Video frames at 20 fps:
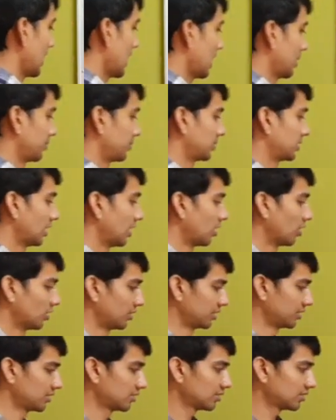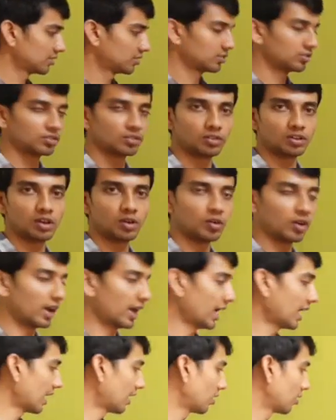epsilon. So now
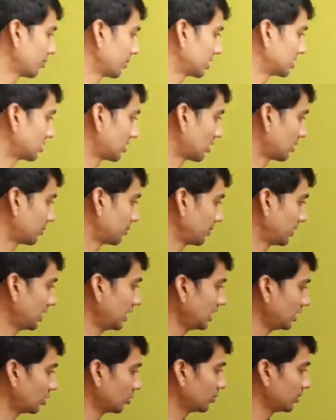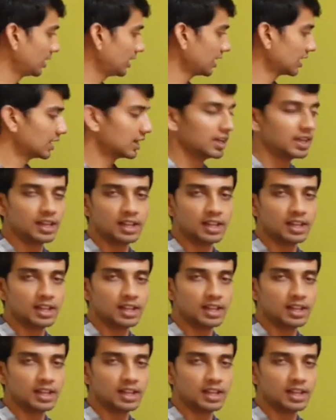I have measure of E to be